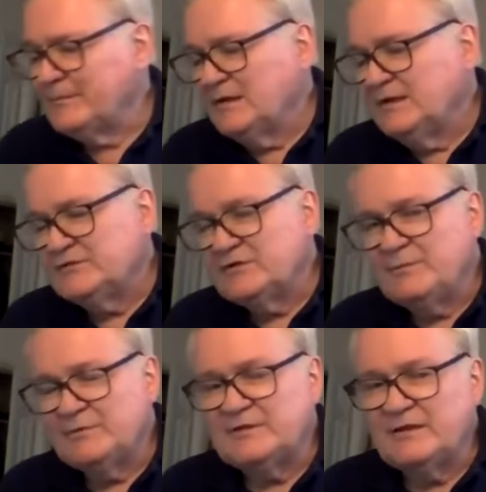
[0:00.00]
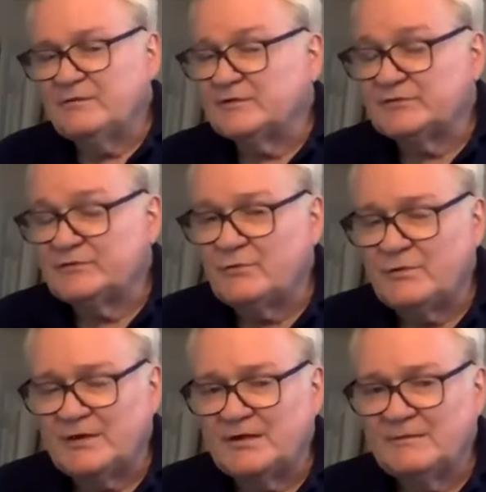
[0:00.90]
He's going to put together a
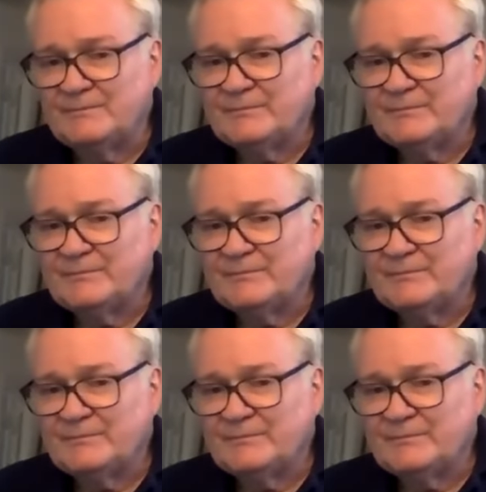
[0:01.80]
story,